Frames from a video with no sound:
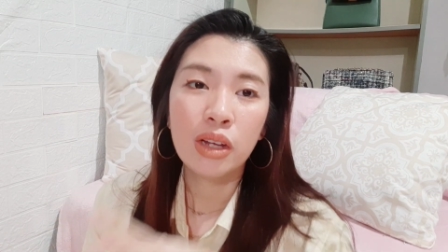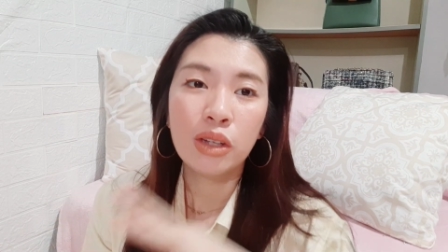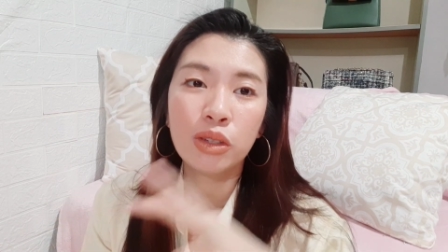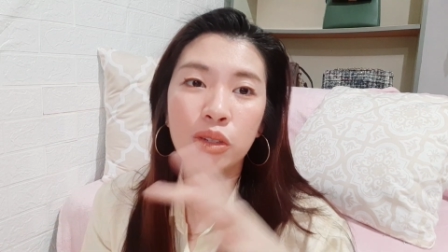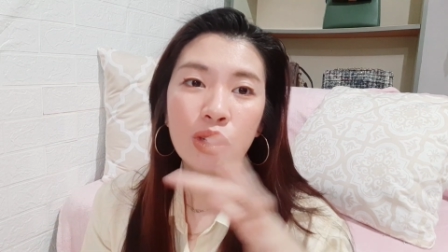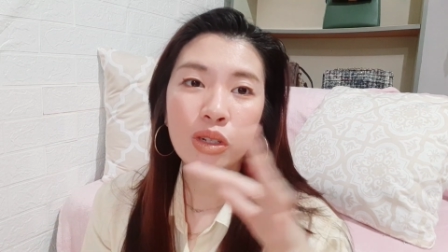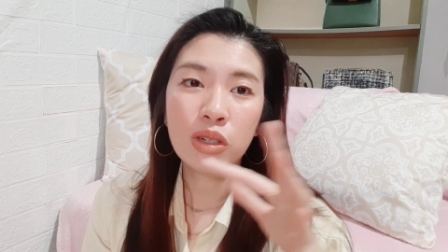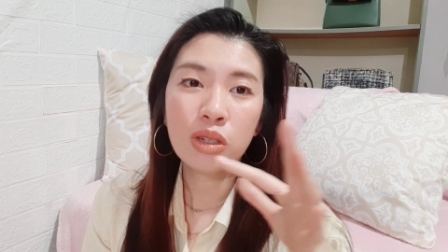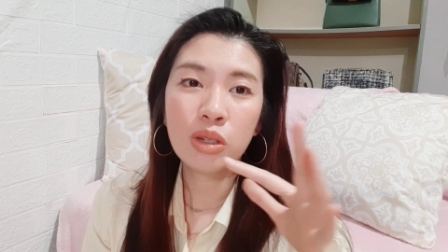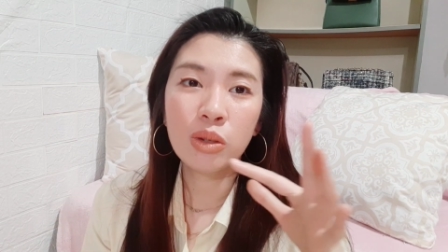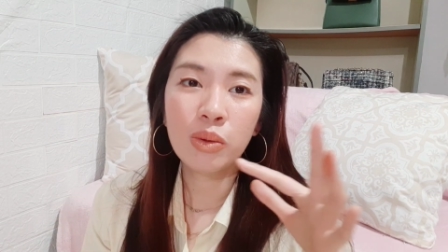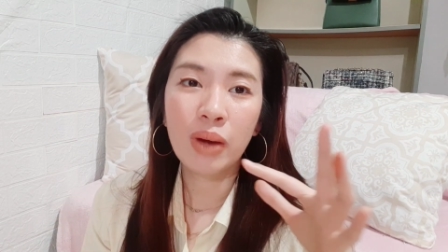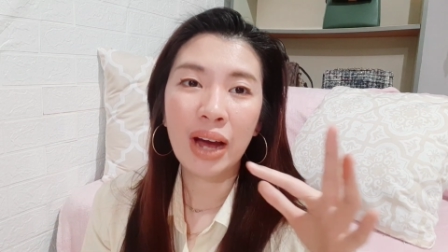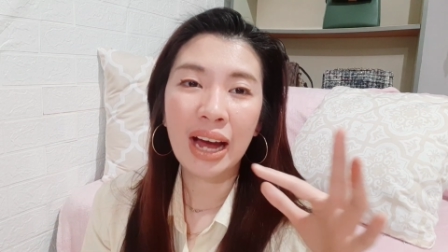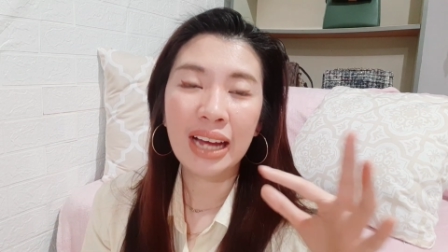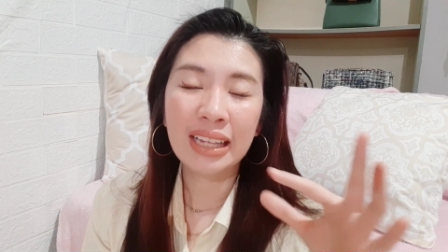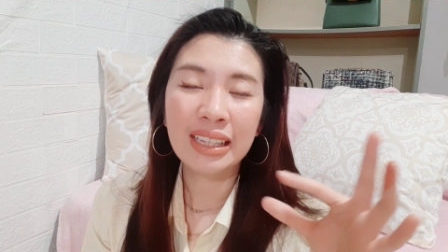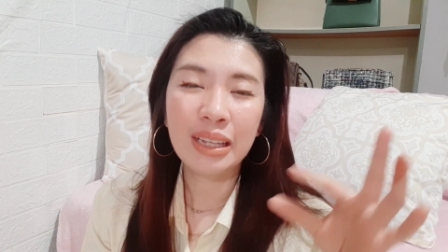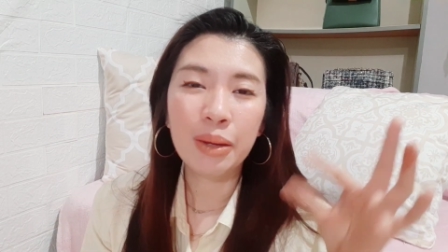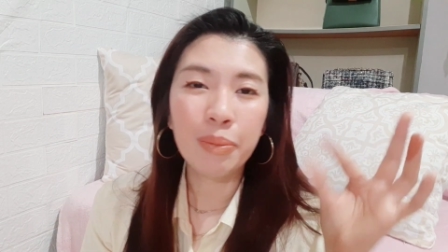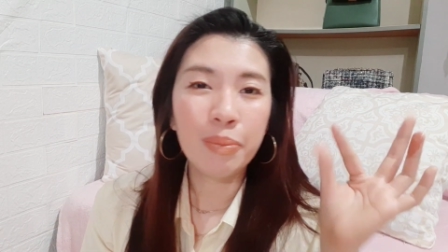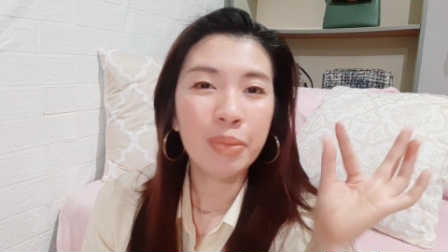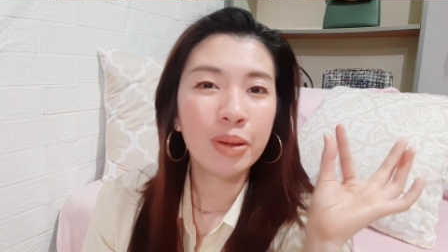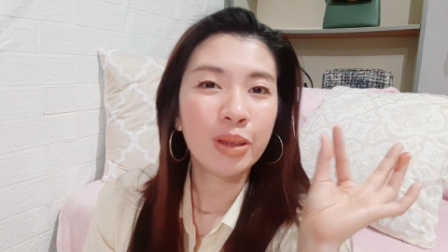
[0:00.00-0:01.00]
just to
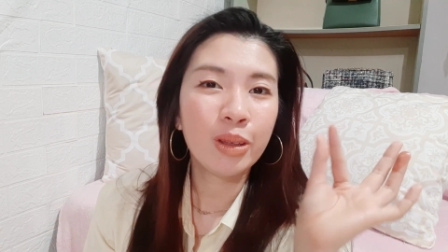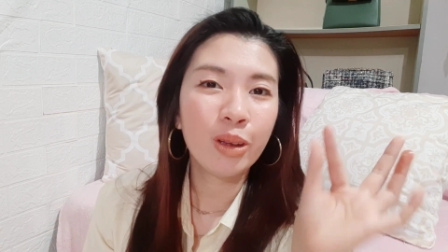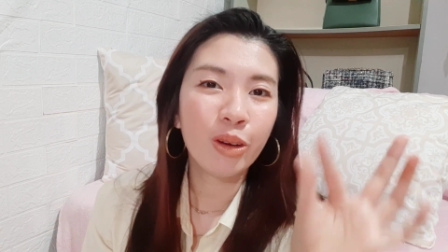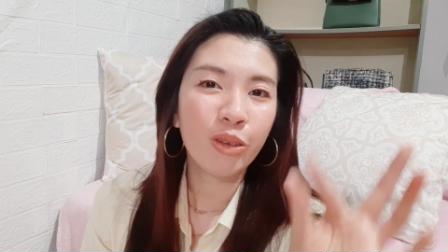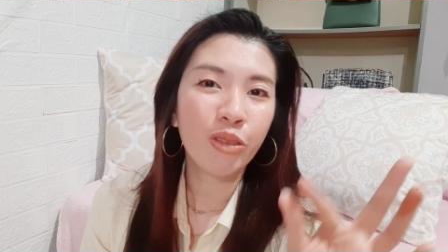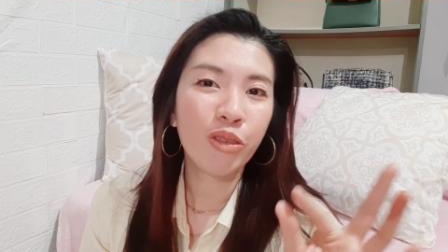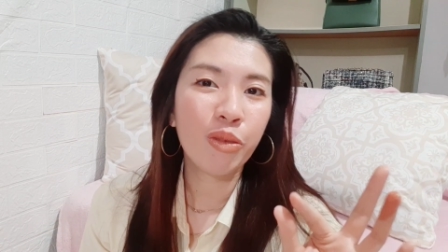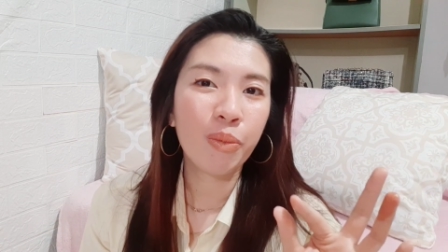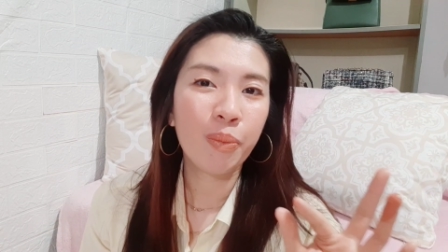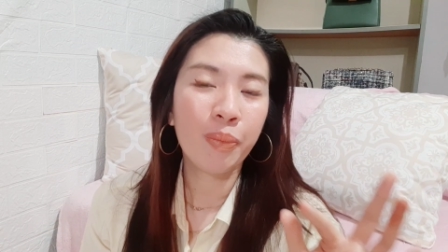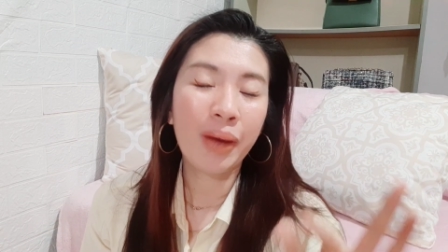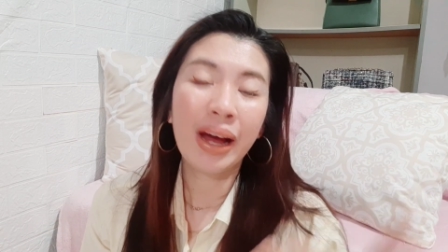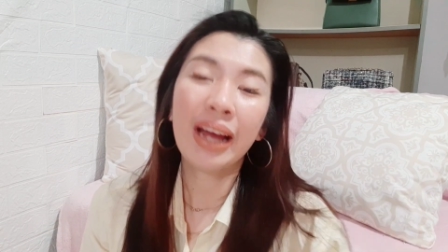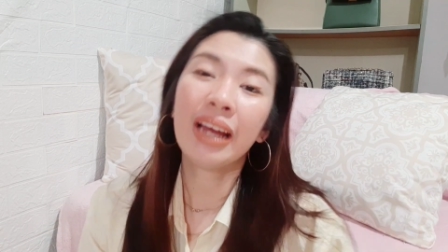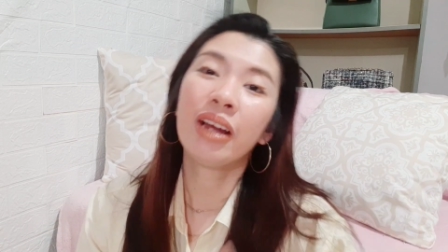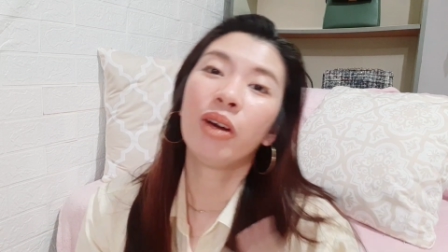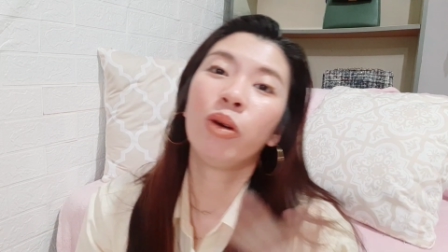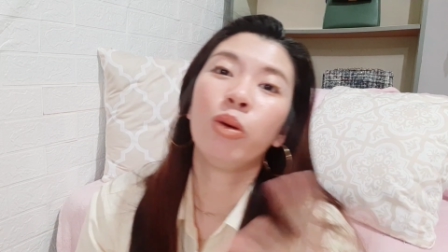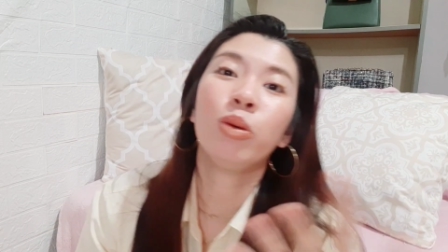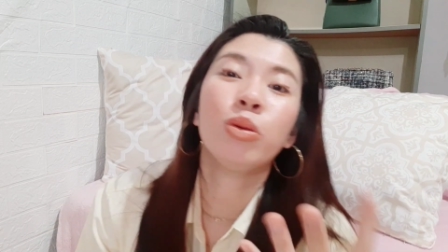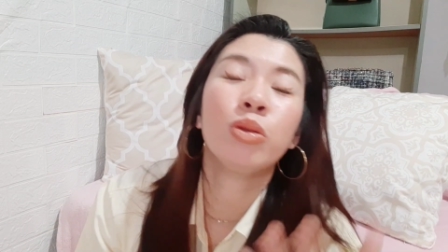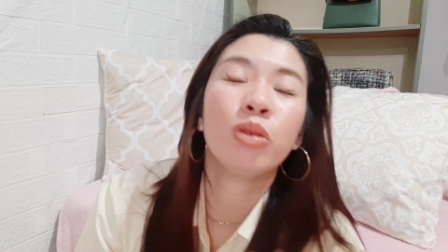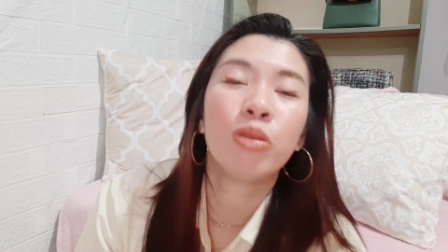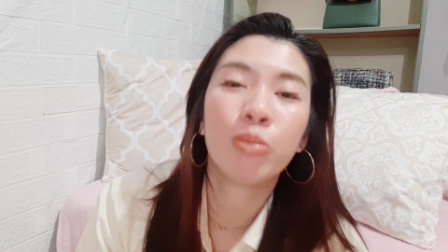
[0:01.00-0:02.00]
add a bit of my
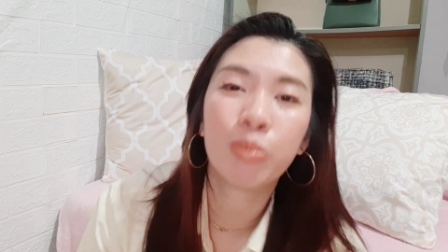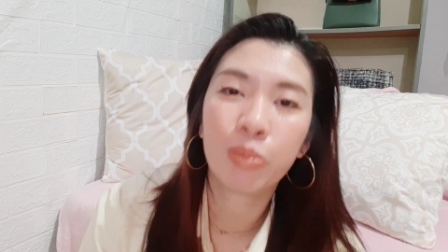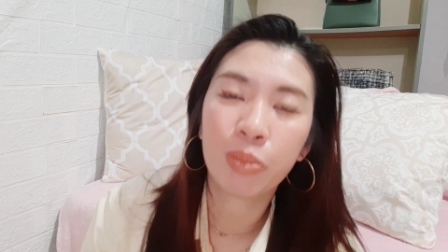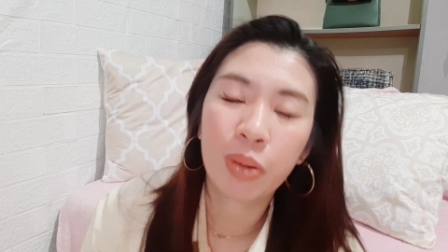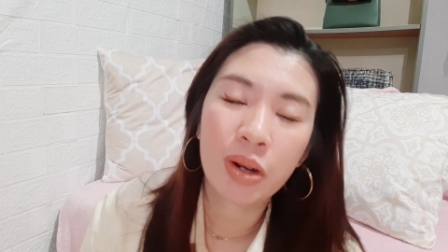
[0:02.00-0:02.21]
own